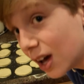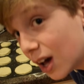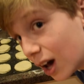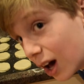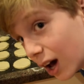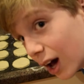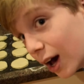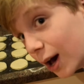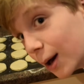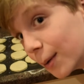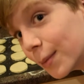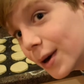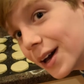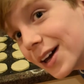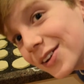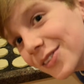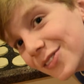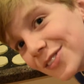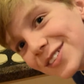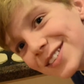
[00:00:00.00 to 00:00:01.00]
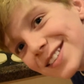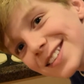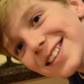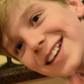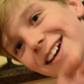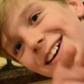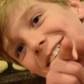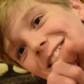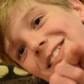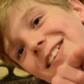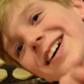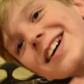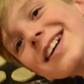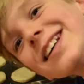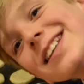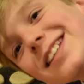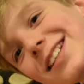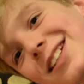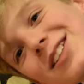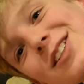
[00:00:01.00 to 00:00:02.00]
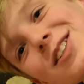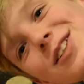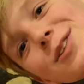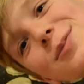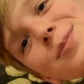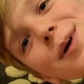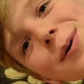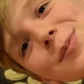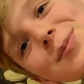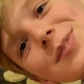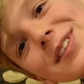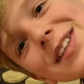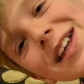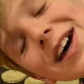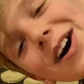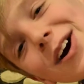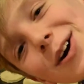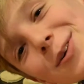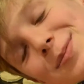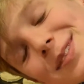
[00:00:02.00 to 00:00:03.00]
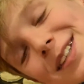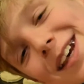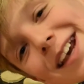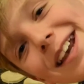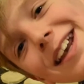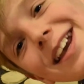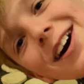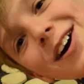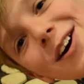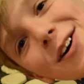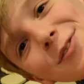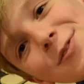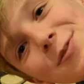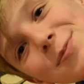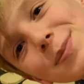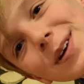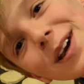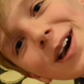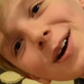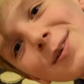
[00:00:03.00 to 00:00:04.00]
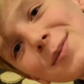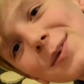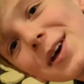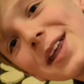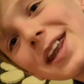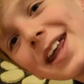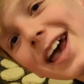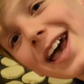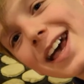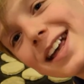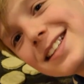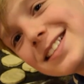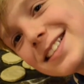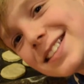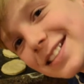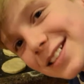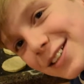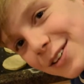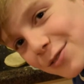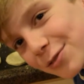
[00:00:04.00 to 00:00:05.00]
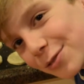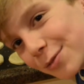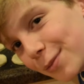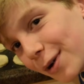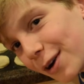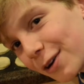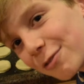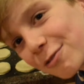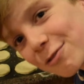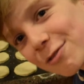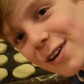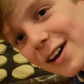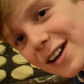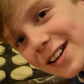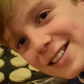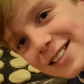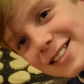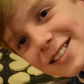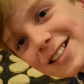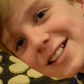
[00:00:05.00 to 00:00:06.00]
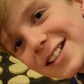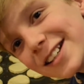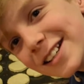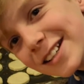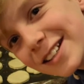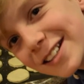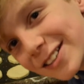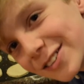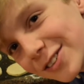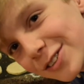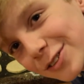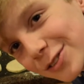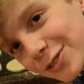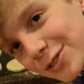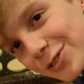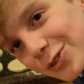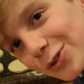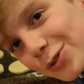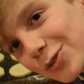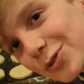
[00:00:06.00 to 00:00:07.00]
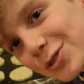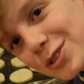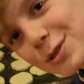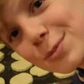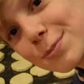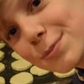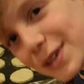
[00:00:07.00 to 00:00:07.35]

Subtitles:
And also, YouTube update, I've become an editor for my friend called Awesome